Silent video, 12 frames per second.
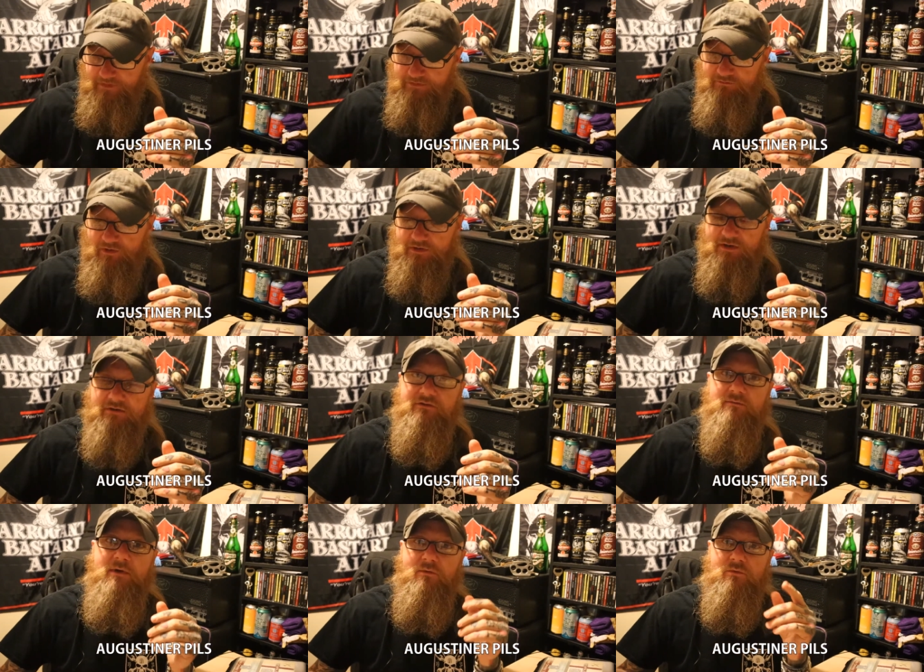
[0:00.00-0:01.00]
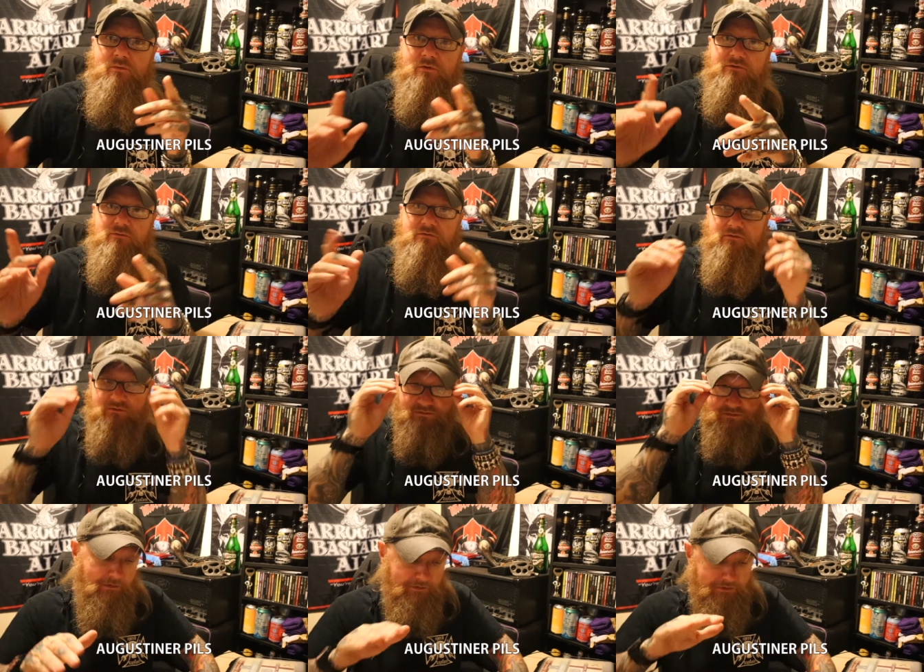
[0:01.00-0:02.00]
Reinheitsgebot, which was,
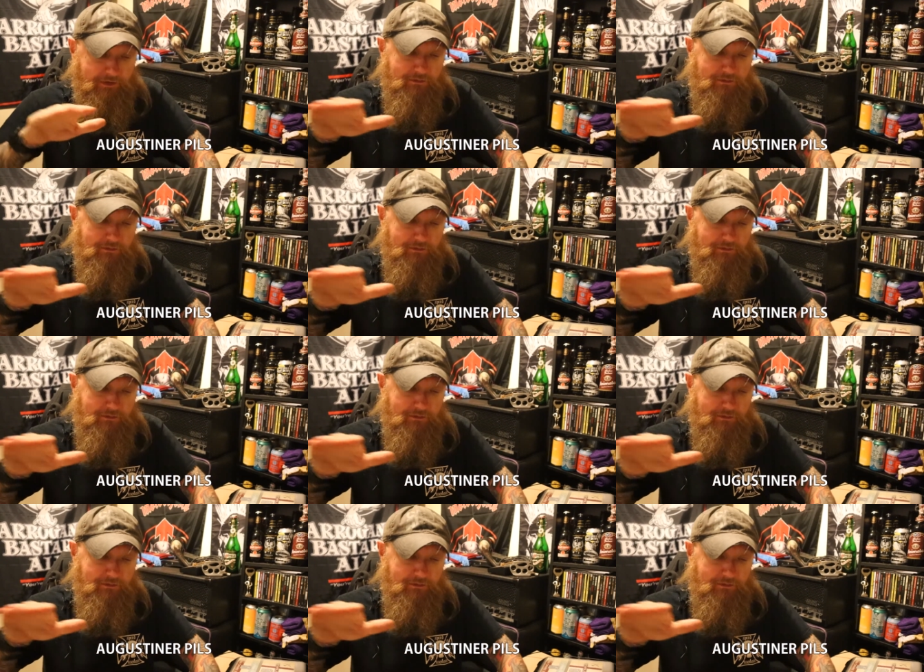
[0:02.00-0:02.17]
you